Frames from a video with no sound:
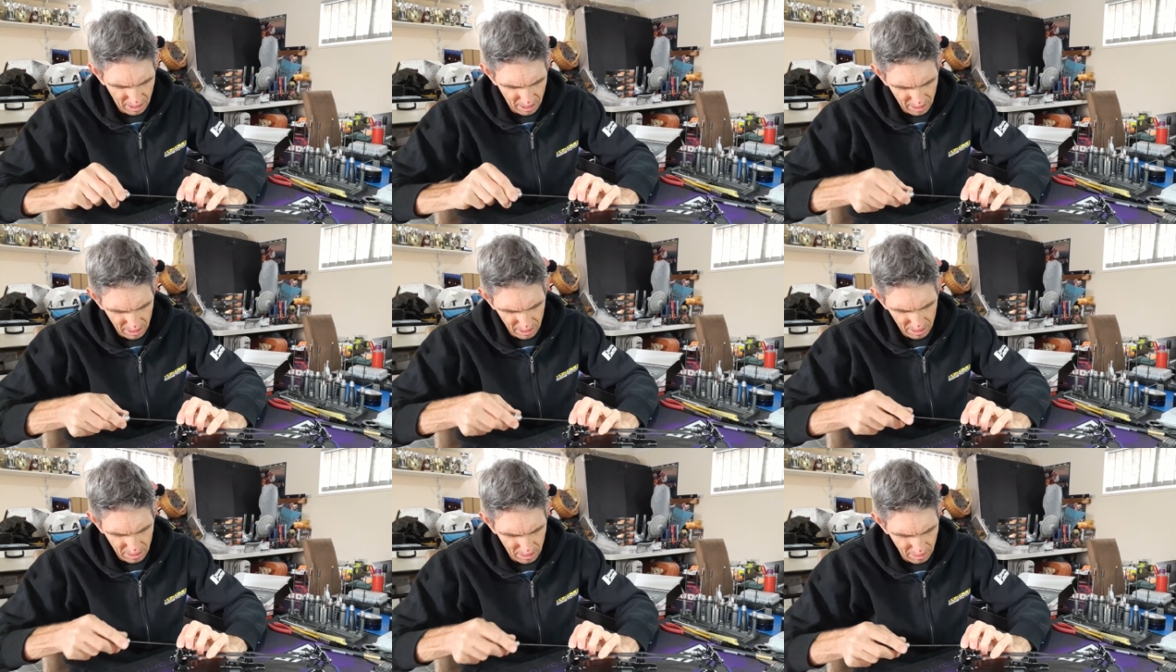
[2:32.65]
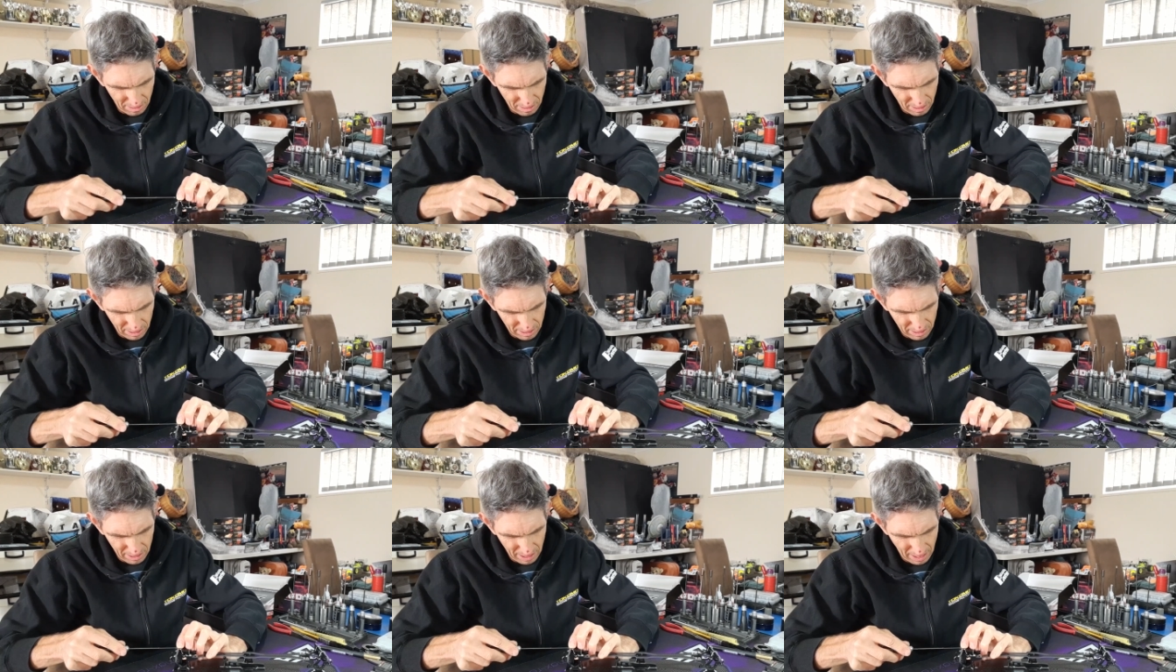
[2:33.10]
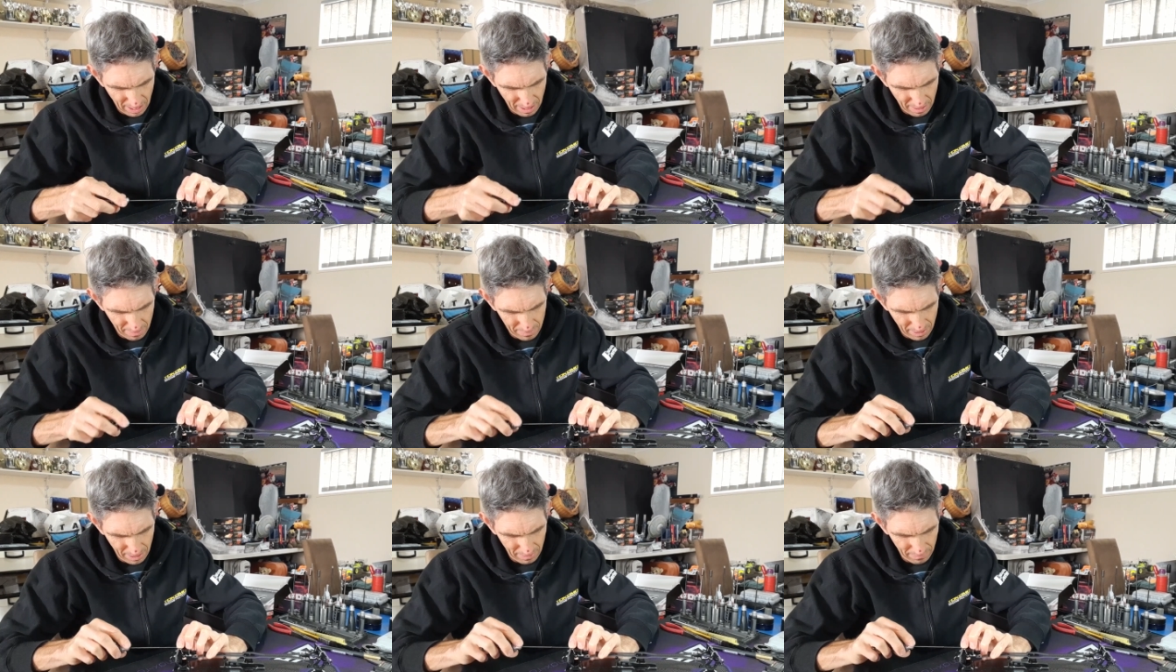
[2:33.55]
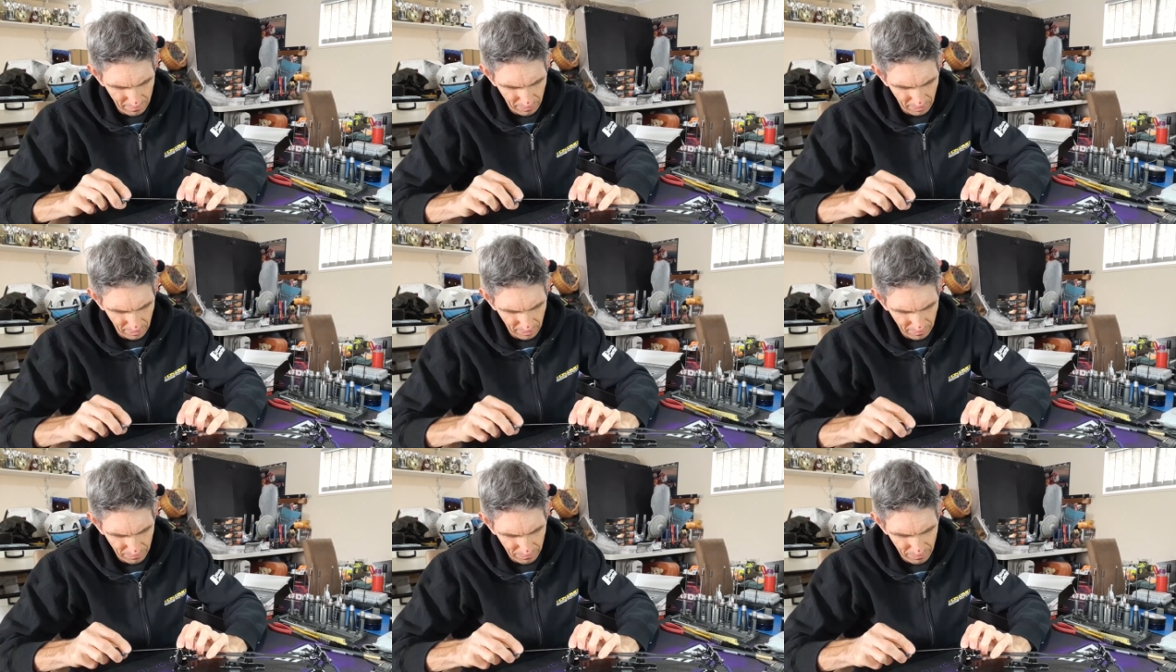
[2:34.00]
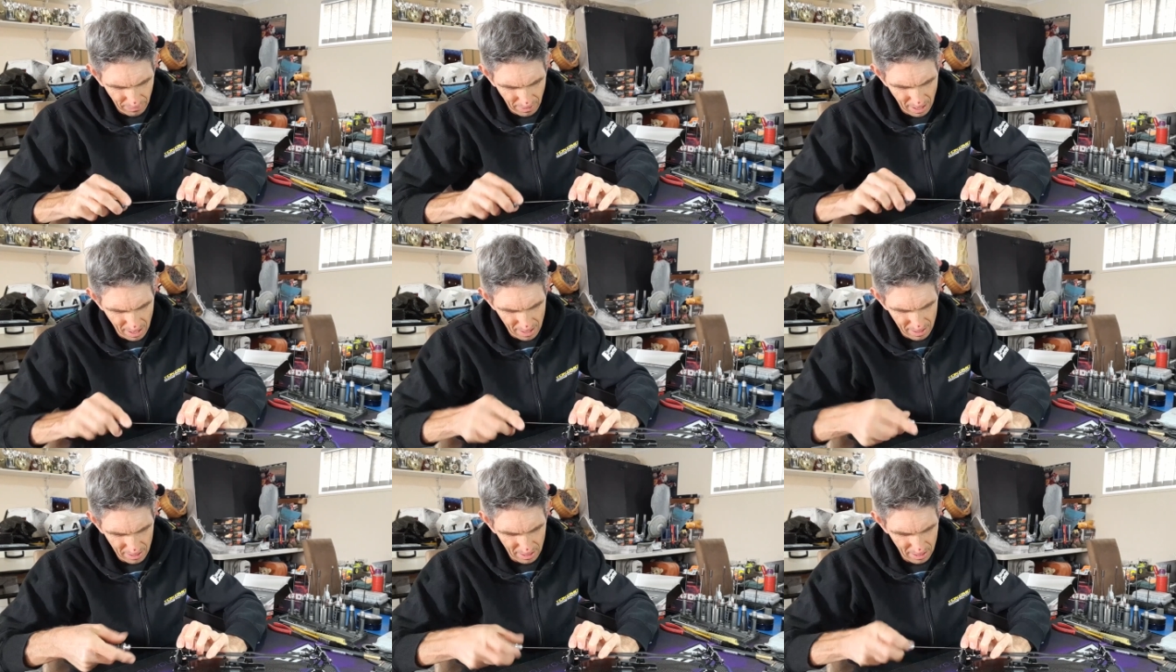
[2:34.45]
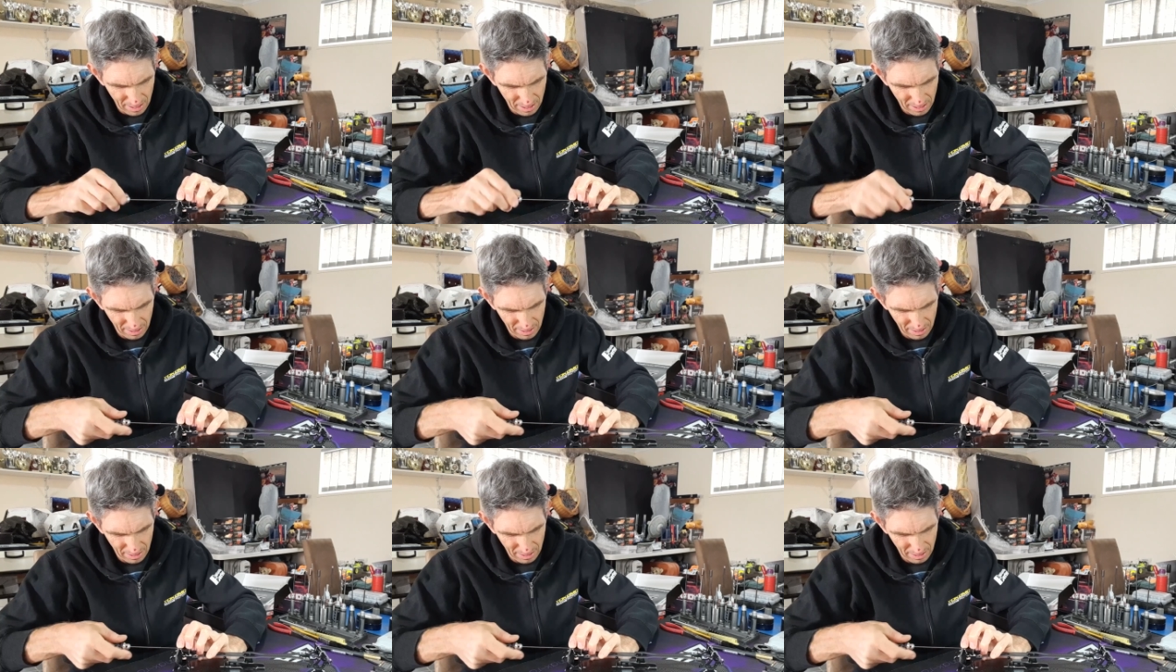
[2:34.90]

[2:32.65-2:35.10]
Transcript: just do the same then for the front